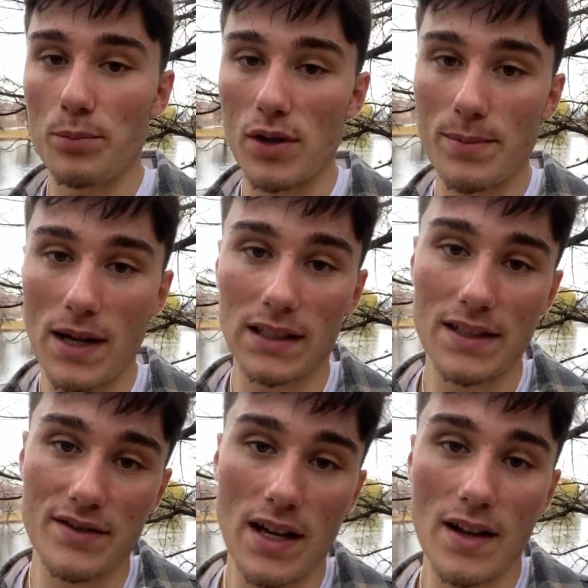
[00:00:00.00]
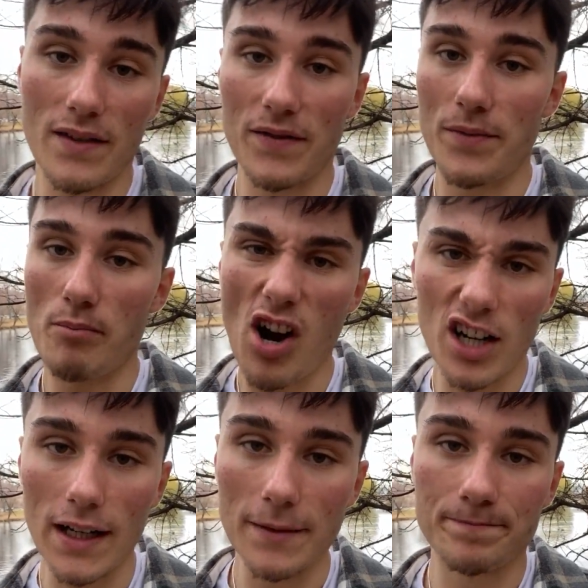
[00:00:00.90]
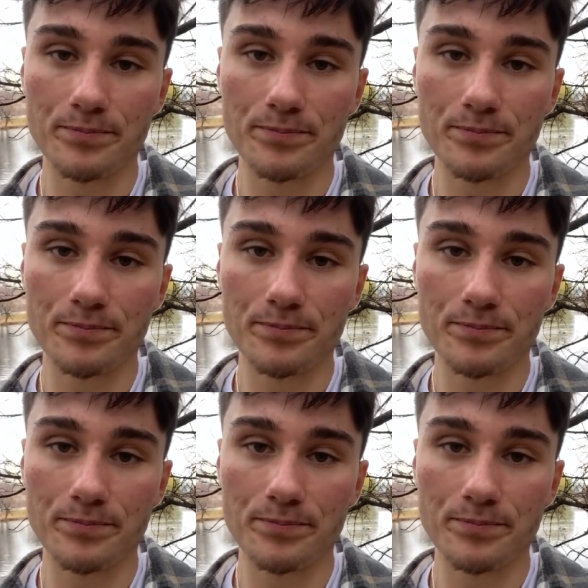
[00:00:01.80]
perspectives of marketing